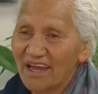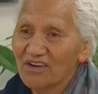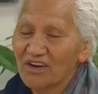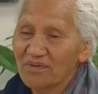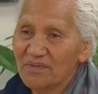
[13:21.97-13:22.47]

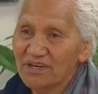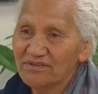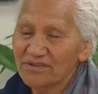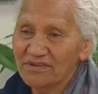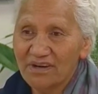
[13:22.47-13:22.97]
our
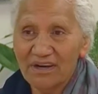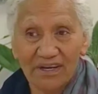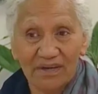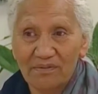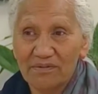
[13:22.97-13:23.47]
kaumātua are
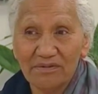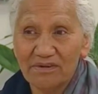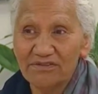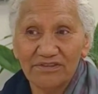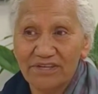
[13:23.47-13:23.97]

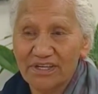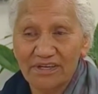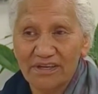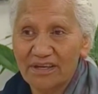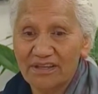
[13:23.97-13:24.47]
capable of doing.